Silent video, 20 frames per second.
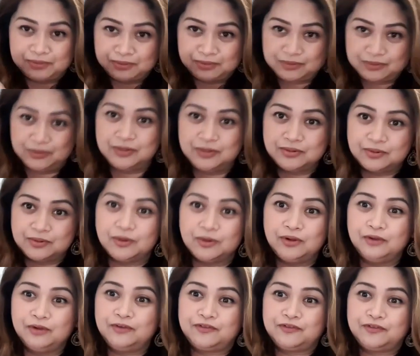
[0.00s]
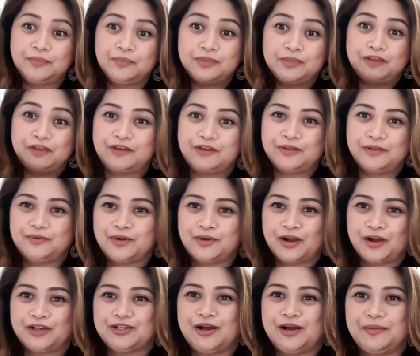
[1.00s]
to enroll from different
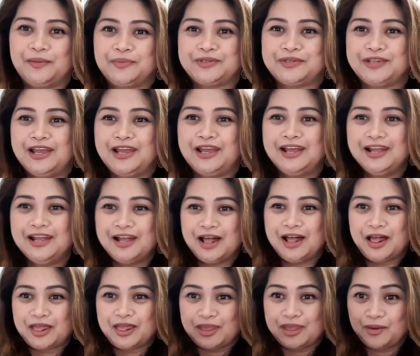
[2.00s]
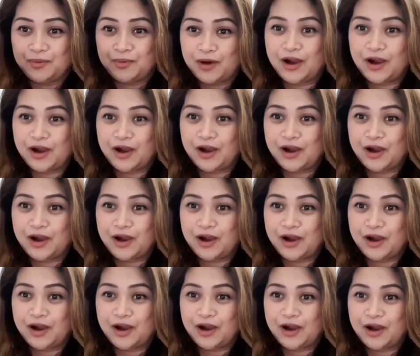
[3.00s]
workshops. The
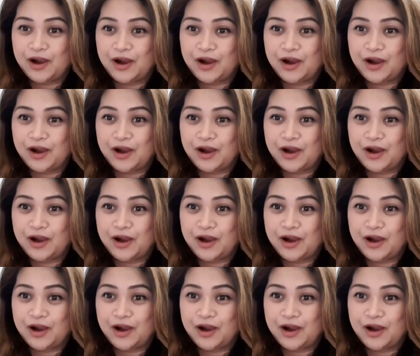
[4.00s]
workshops